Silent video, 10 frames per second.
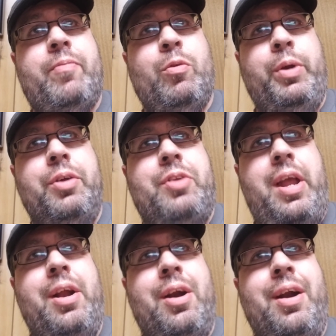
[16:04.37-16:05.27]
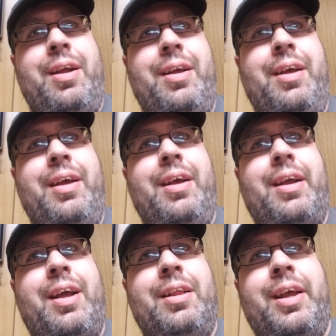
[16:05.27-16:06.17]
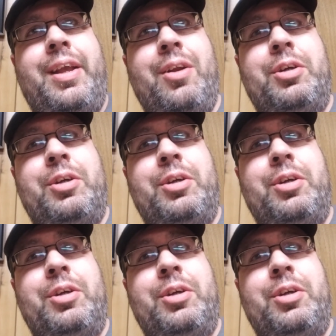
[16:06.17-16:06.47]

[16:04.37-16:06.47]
we just hear kind of like,